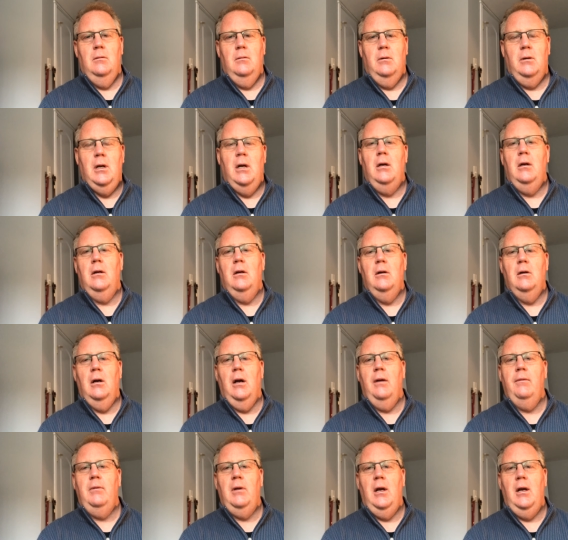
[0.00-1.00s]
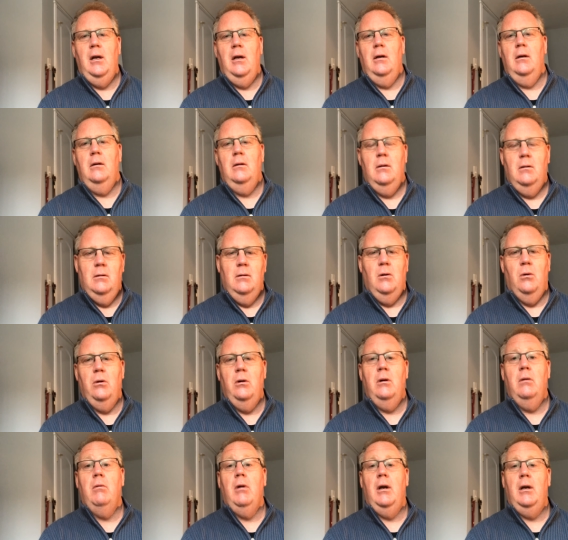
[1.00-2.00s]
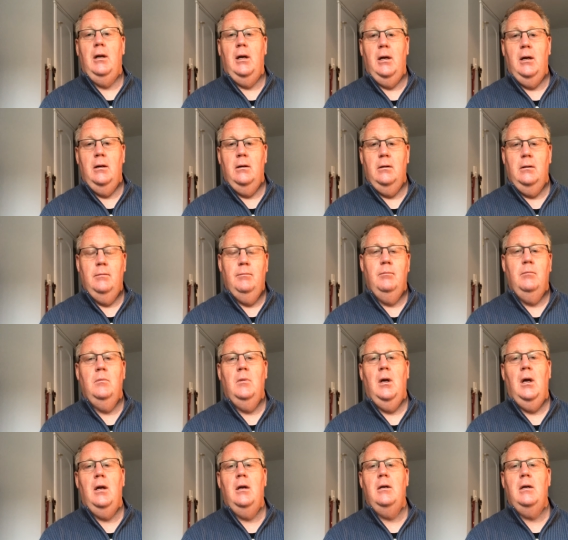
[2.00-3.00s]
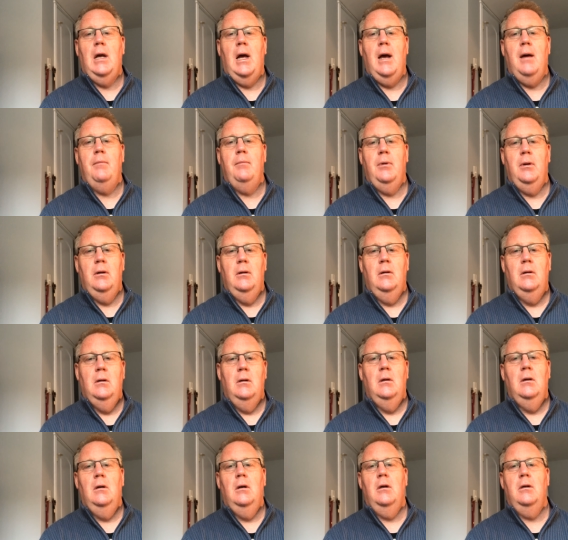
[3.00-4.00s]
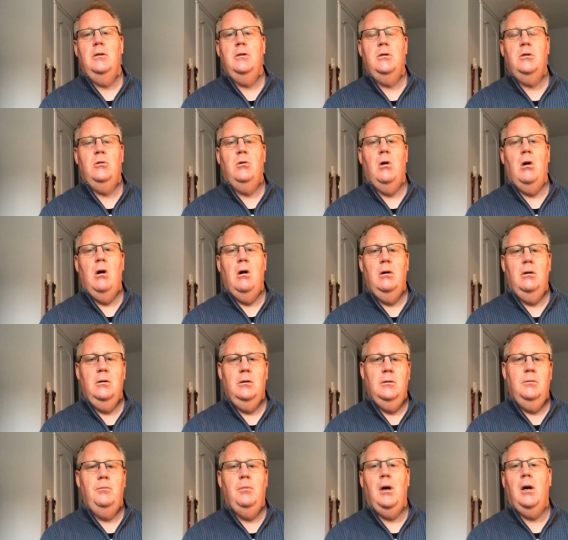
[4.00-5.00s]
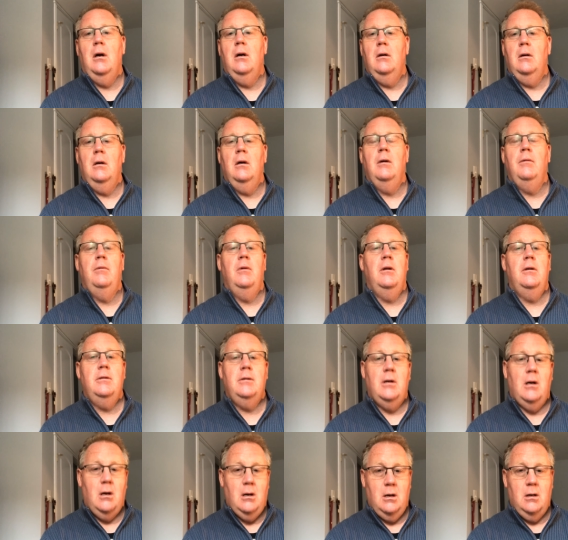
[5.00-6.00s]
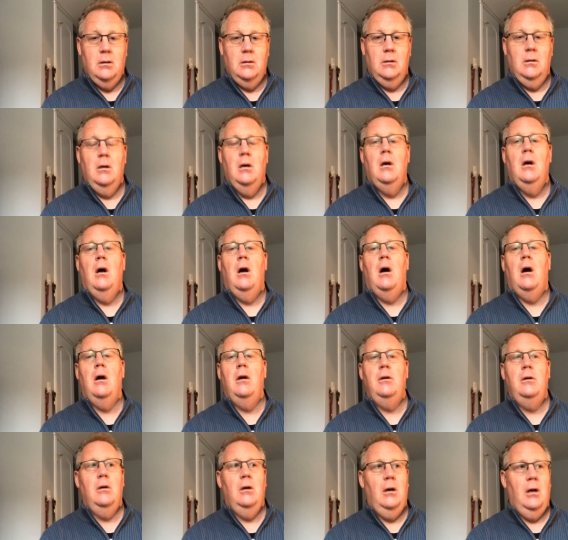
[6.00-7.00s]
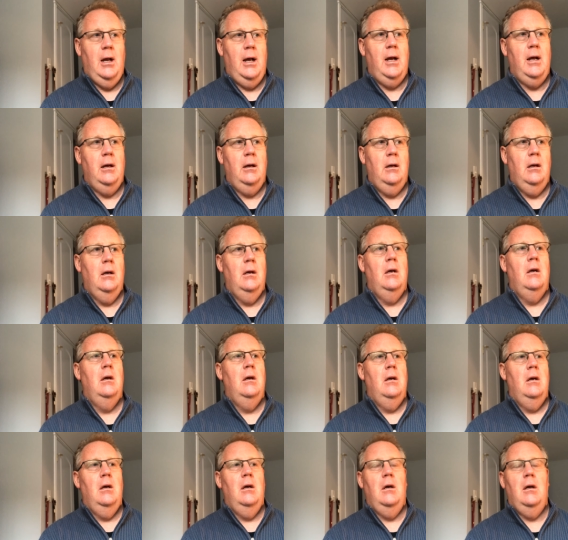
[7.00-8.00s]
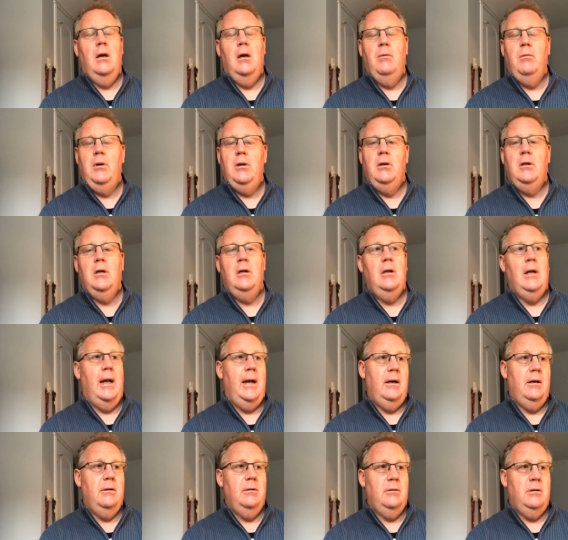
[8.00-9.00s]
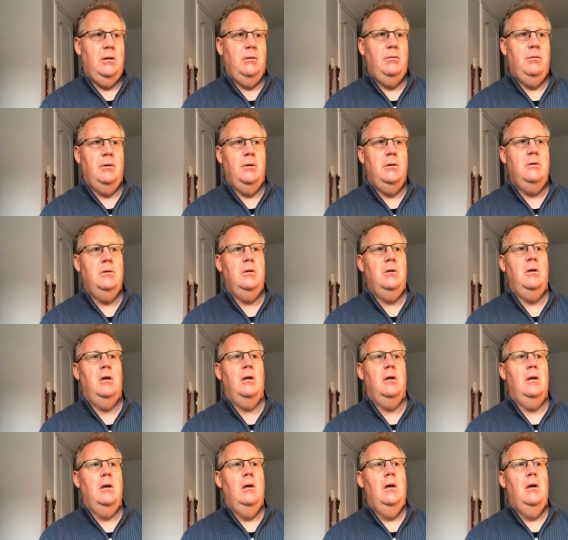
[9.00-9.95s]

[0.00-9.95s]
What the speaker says: take your left hand or your right hand and tap a strong part of the song on your leg, and we did Land of the Silver Birch, you get